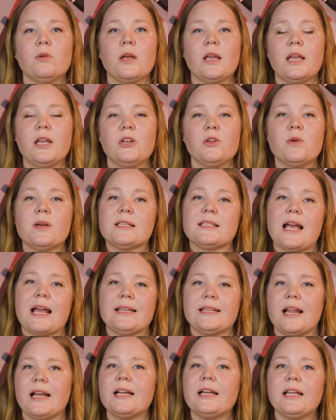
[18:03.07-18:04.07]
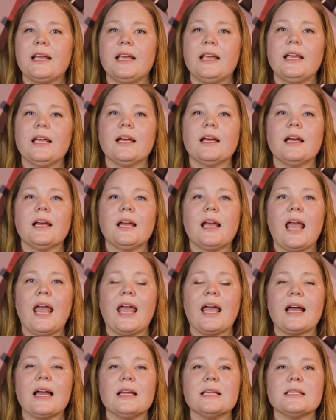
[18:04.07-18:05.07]
his identity,
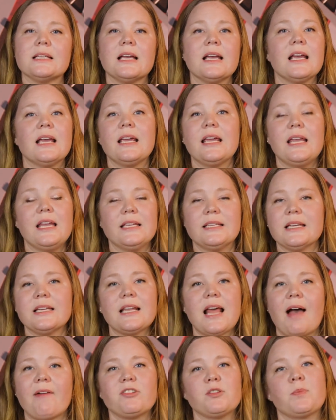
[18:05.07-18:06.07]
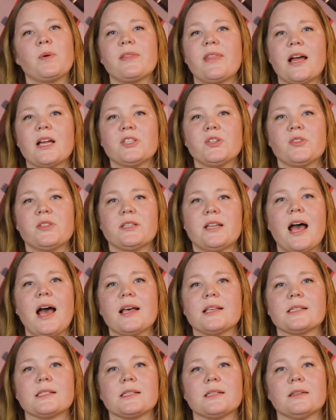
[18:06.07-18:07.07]
and he didn't have to put that to the
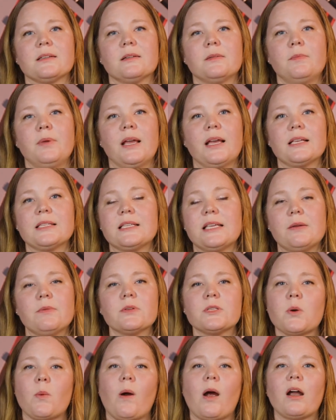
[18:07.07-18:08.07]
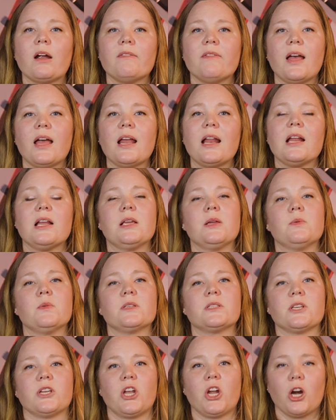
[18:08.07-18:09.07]
test because he was aware of it and he
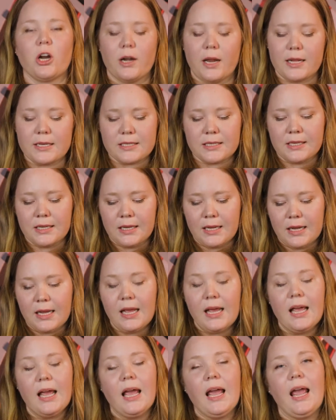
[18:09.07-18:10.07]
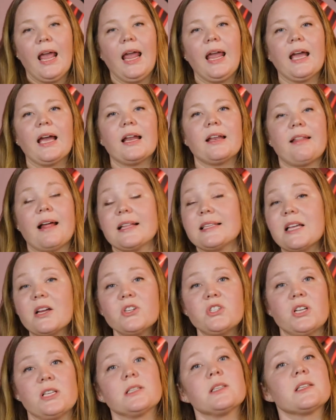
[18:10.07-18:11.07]
was secure in it. And that's how
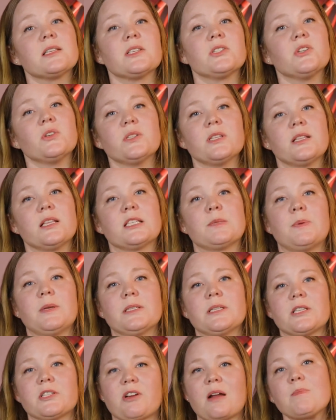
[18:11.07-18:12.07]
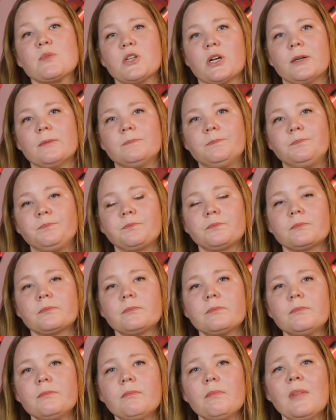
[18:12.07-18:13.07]
Jesus is using this piece of scripture.
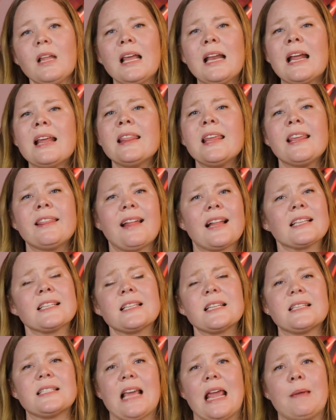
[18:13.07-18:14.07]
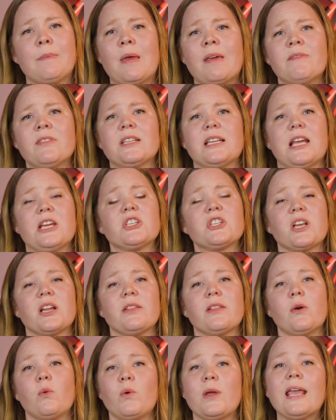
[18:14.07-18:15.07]
And I think that's the same
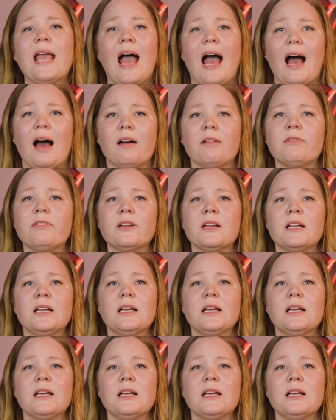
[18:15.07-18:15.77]
invitation that we have